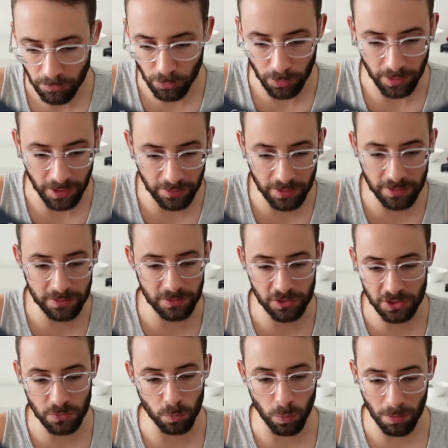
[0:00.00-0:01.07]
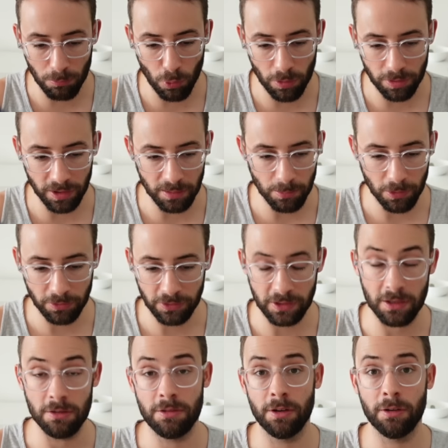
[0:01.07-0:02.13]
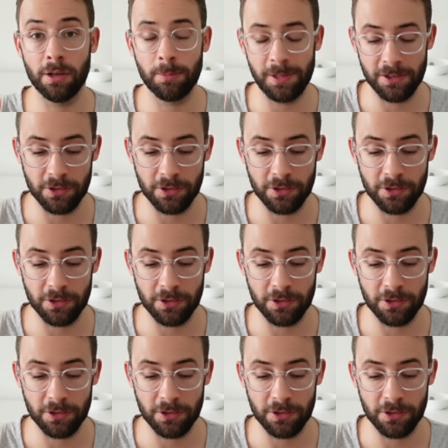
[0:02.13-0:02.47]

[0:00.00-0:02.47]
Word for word: Sorry, and then just one more thing about the Ethereum